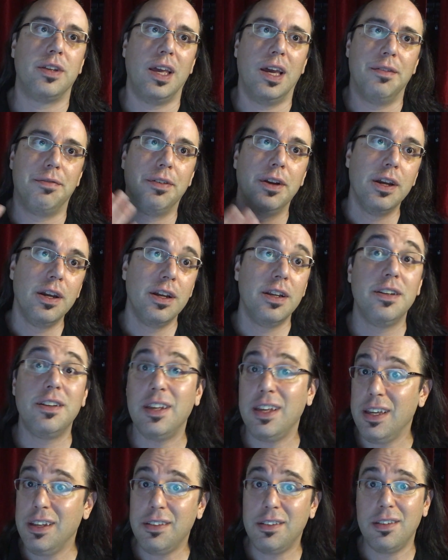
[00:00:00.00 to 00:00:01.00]
You have
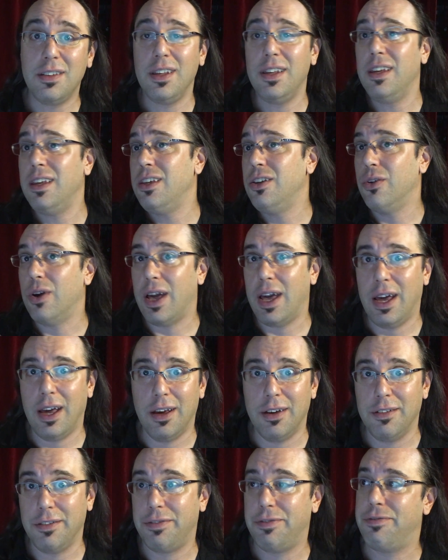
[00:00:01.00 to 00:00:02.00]
Teensy, you
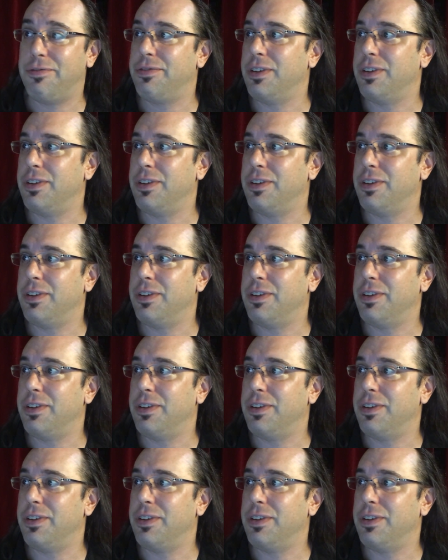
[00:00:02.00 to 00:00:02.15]
have